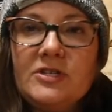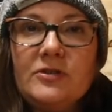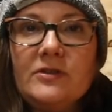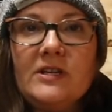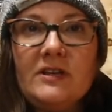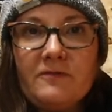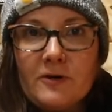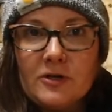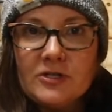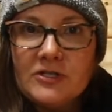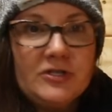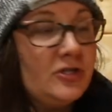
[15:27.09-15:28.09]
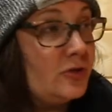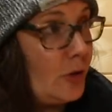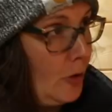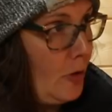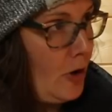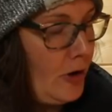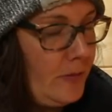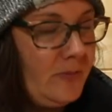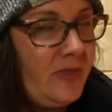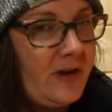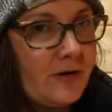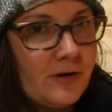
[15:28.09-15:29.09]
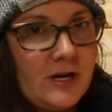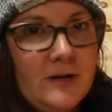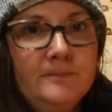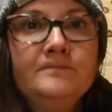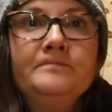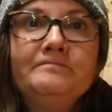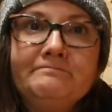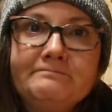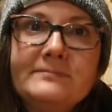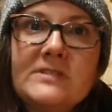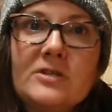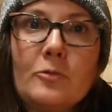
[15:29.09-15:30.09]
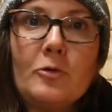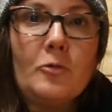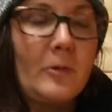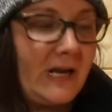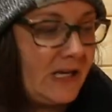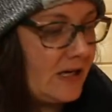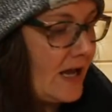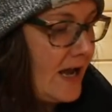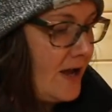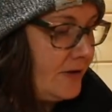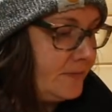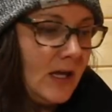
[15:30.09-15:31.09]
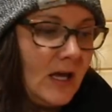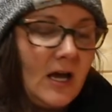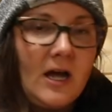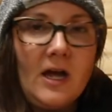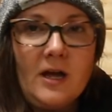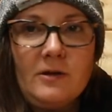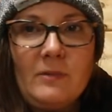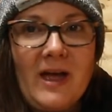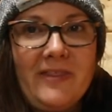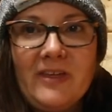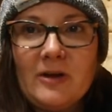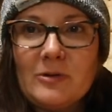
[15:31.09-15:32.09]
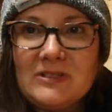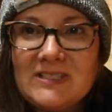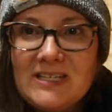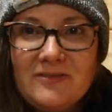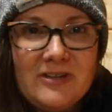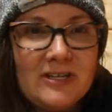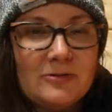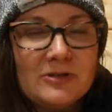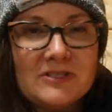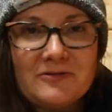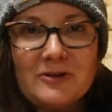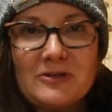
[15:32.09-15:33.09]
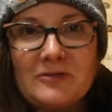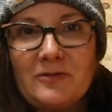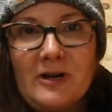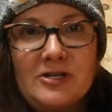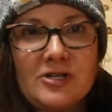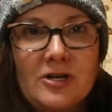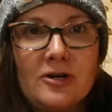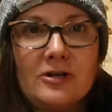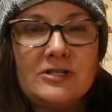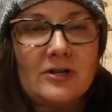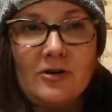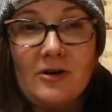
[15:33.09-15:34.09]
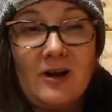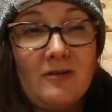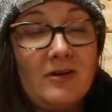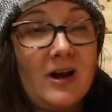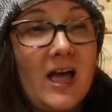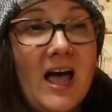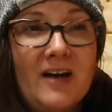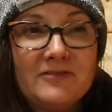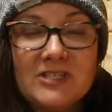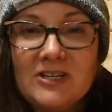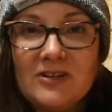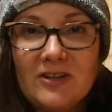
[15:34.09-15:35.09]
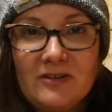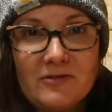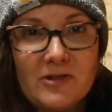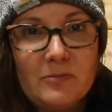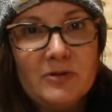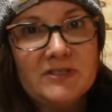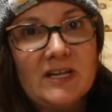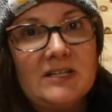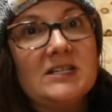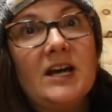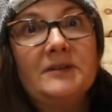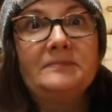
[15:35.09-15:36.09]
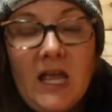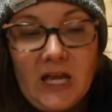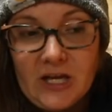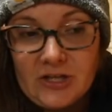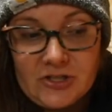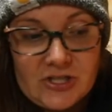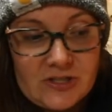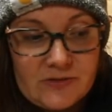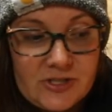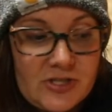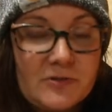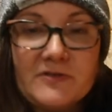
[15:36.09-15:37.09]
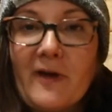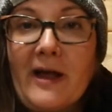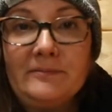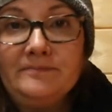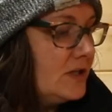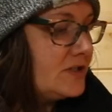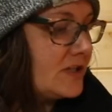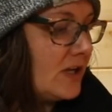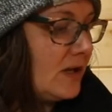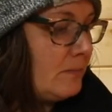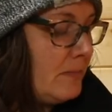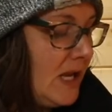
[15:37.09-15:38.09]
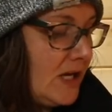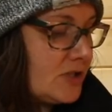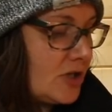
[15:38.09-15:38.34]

to the first do no harm theory so we'll wait it out. Um, I think when Stevie was the first freshener, it took her an hour and a half to deliver the placenta and she was fine. Just gonna make